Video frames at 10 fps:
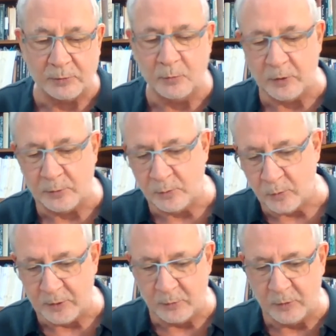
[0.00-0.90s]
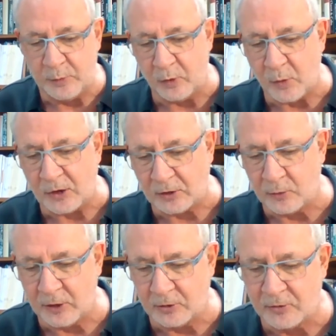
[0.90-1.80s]
we put them on the
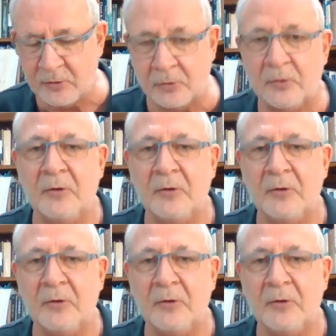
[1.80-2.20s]
grill too.